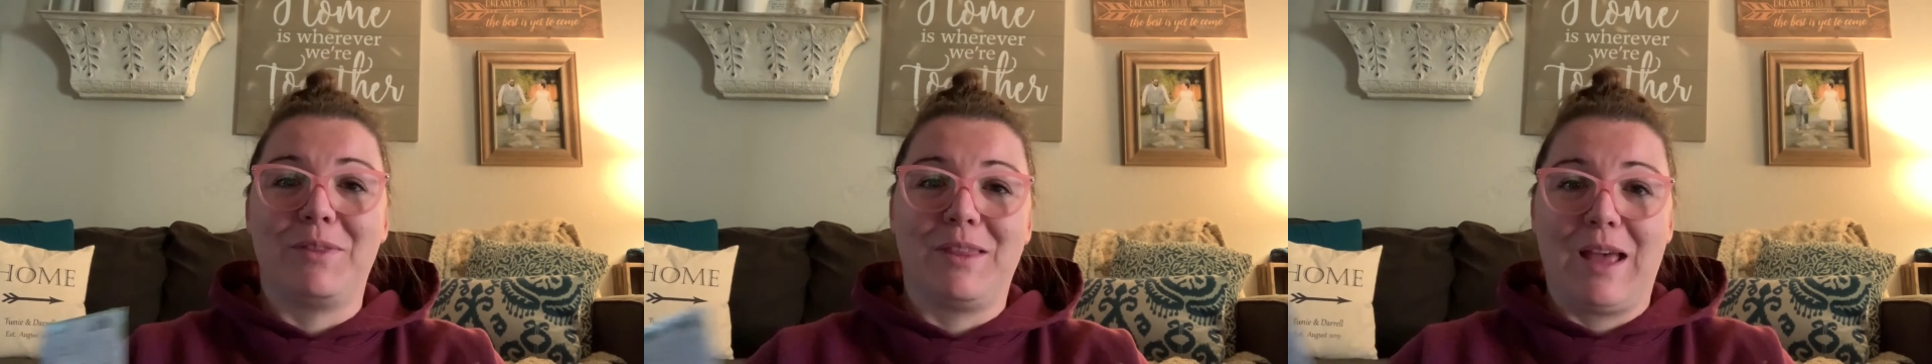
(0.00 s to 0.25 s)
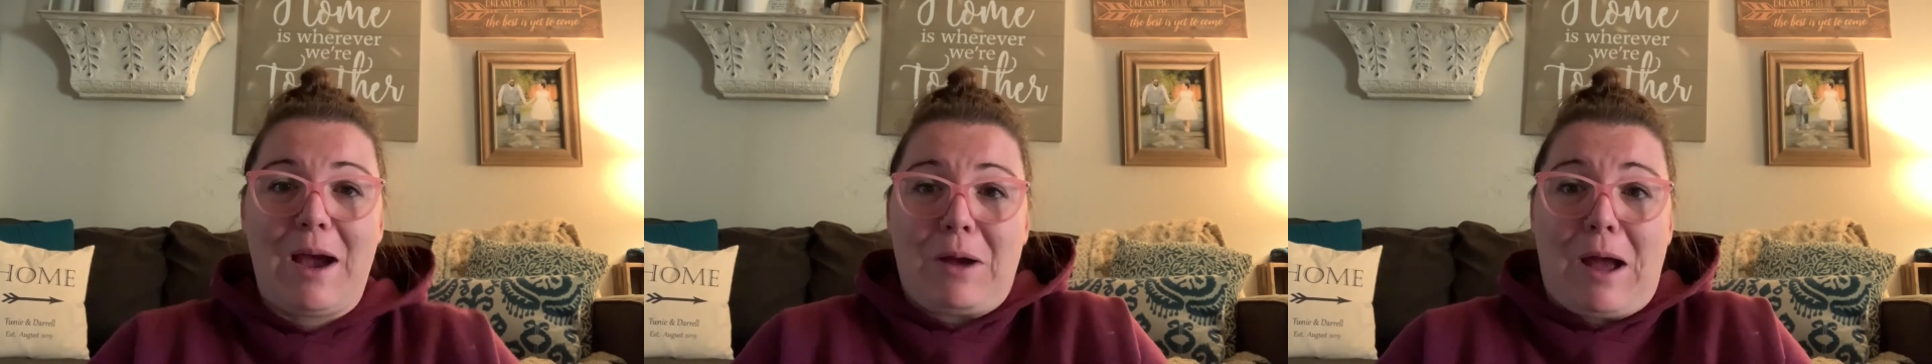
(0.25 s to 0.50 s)

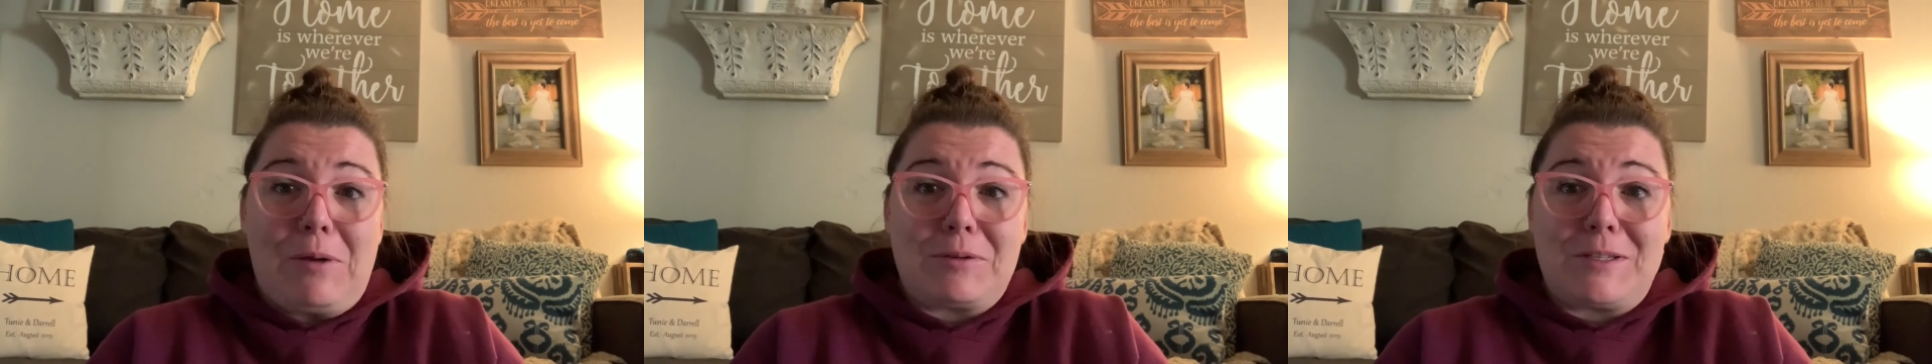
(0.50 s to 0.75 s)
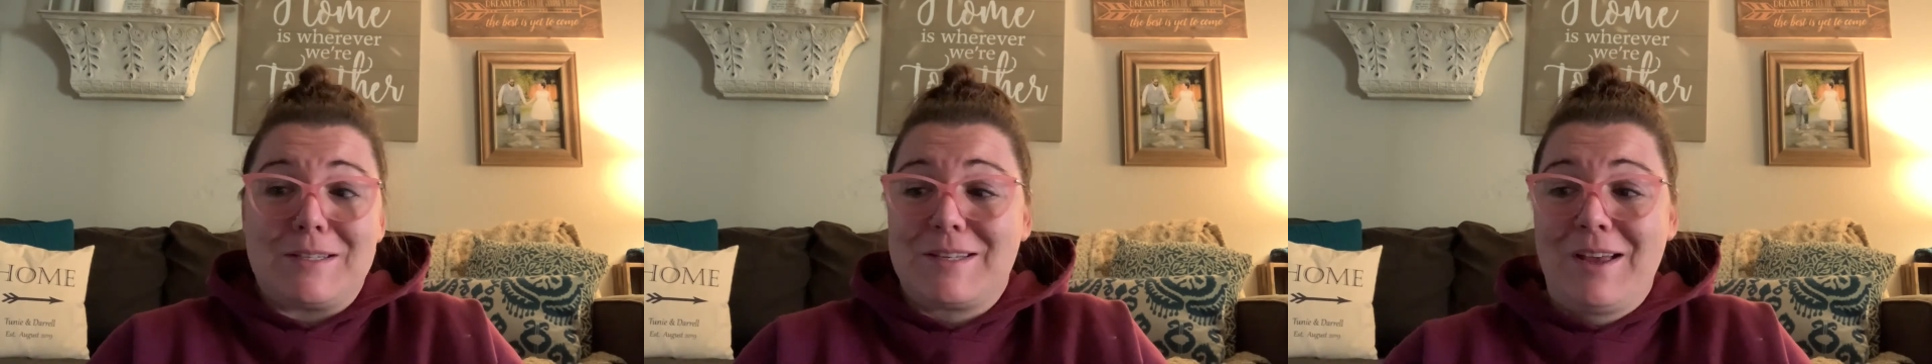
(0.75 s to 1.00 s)
the
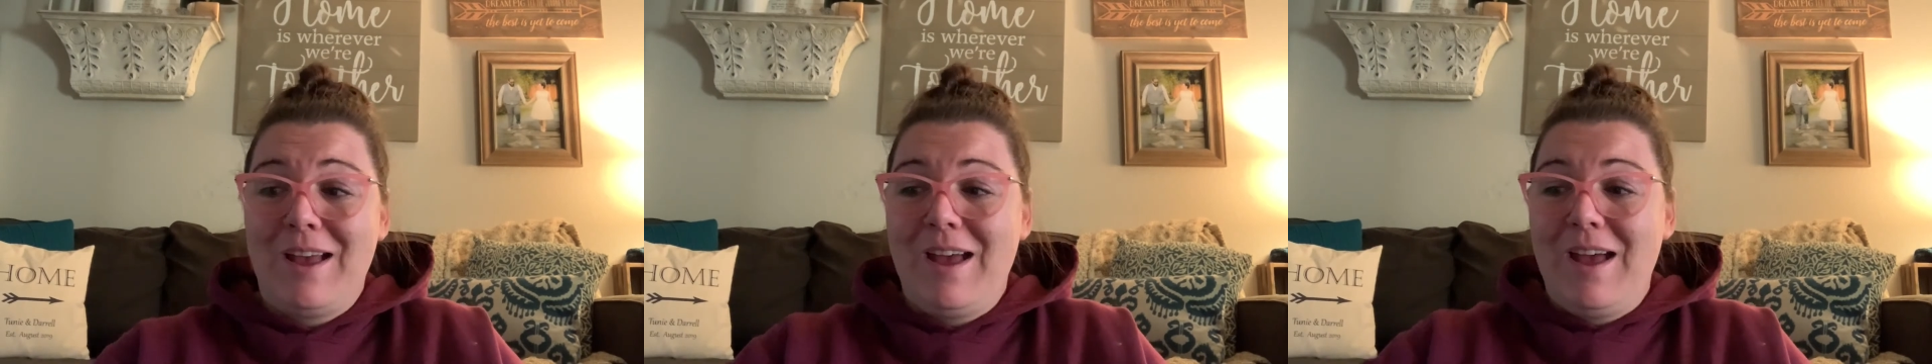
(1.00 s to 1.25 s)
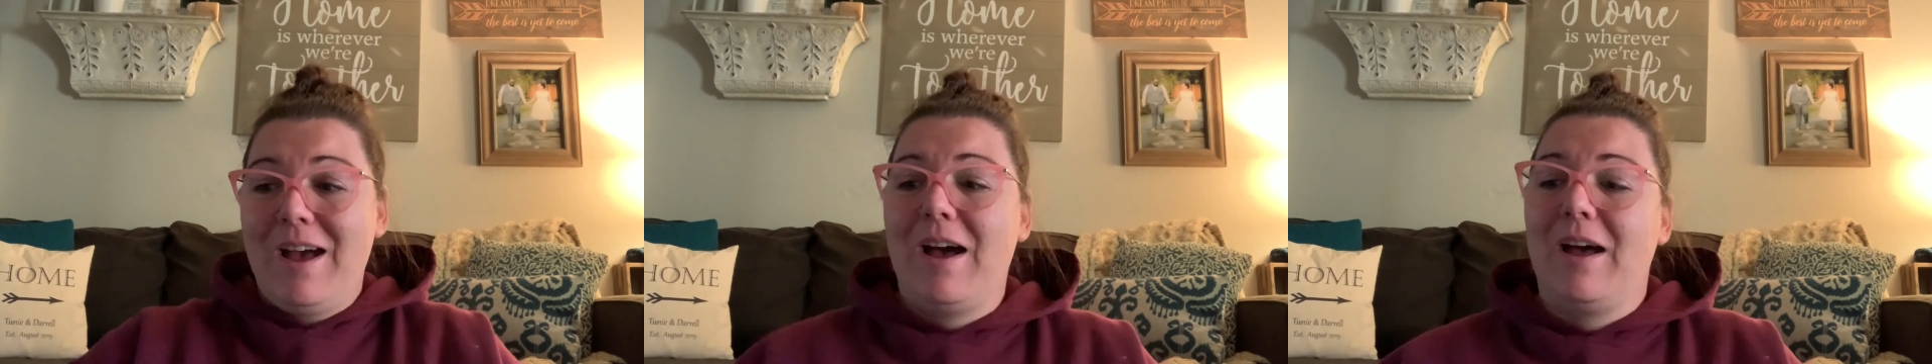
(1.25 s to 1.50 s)
outhouses
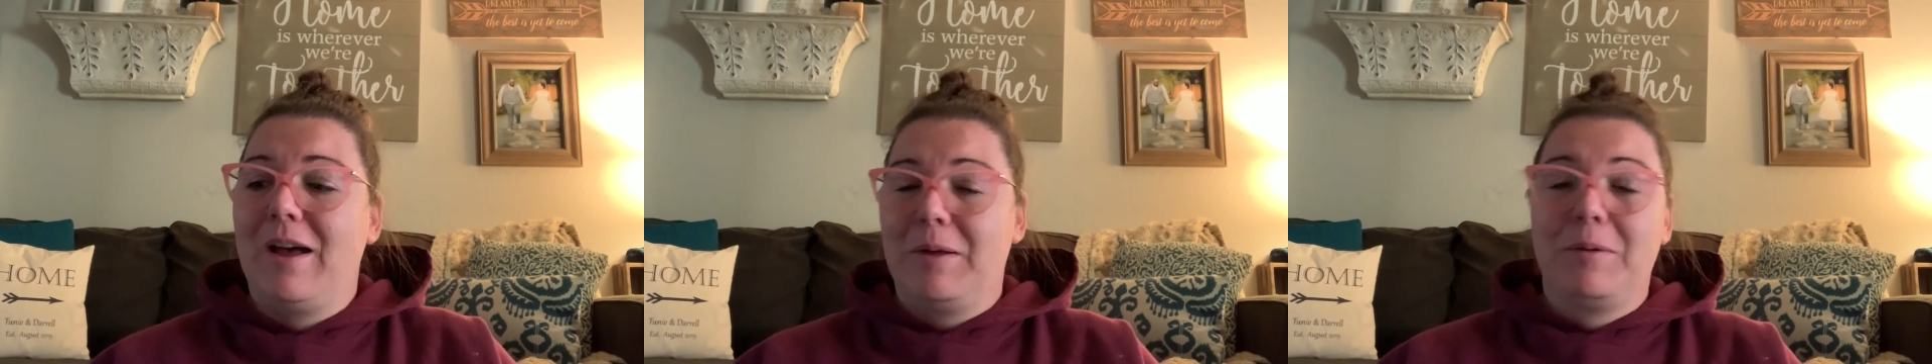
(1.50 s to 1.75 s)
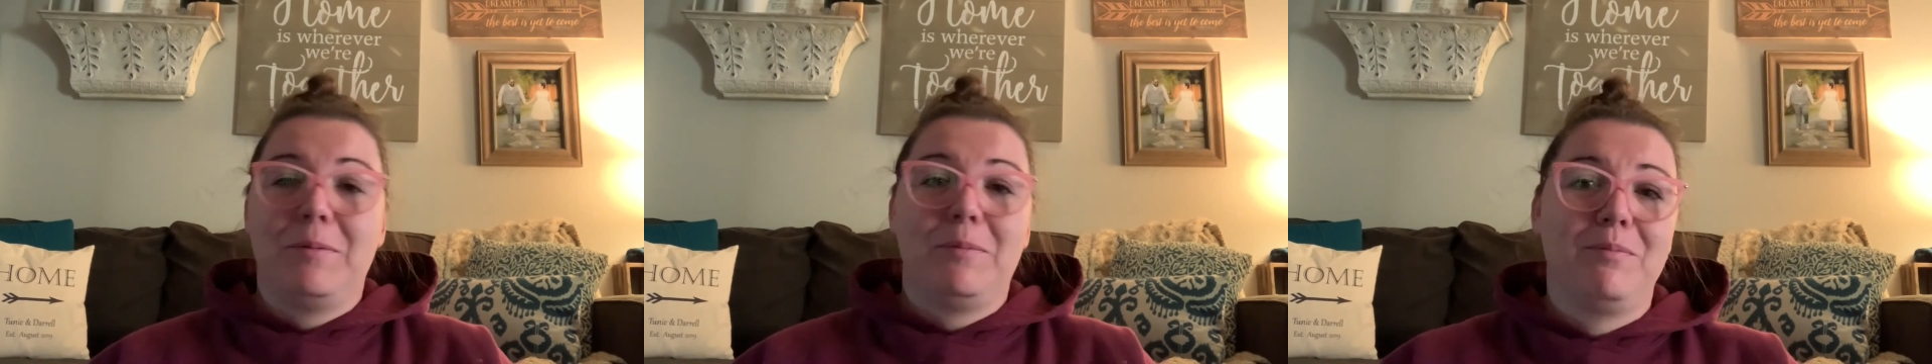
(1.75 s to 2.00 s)

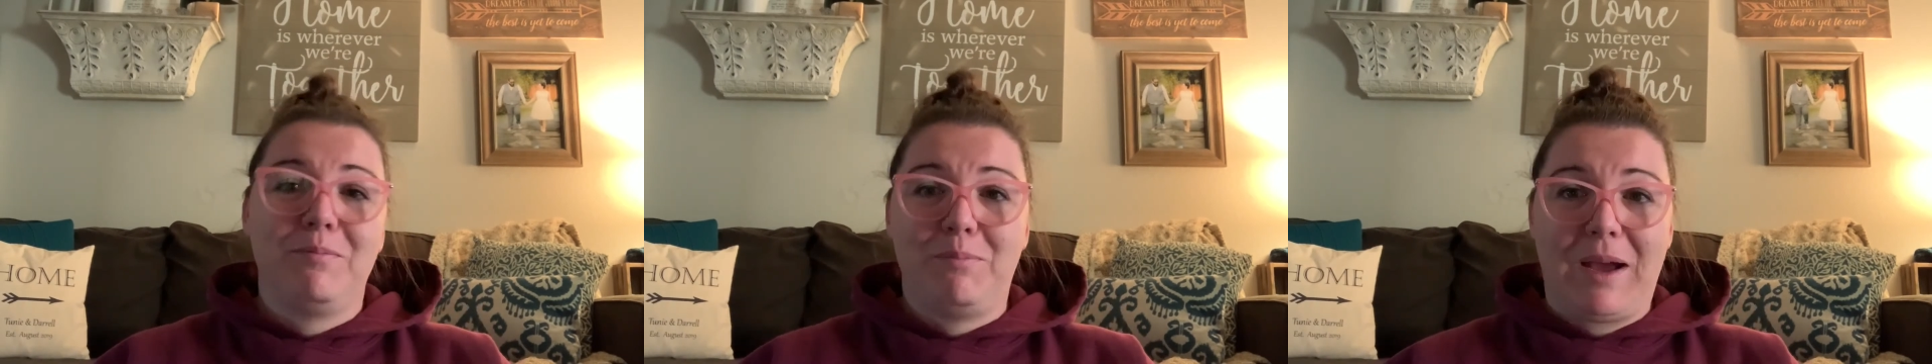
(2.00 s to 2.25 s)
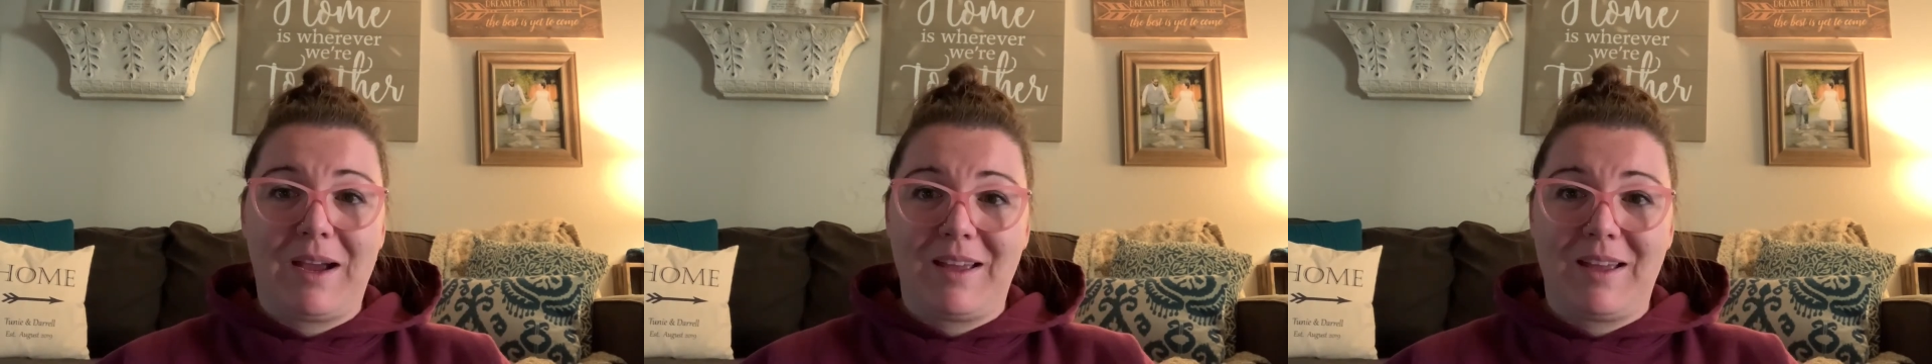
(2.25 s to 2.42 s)
back